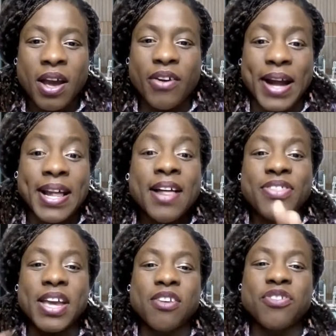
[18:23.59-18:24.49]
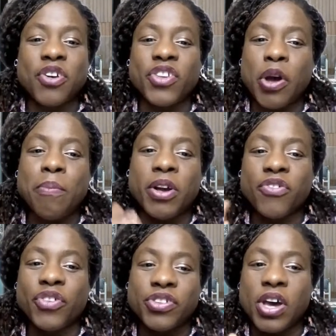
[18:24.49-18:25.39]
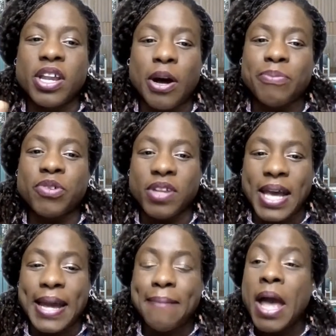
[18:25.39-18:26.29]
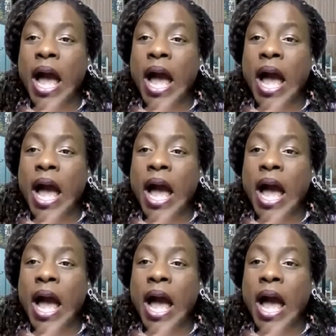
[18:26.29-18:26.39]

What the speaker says: All right. Thank you so much for turning up today.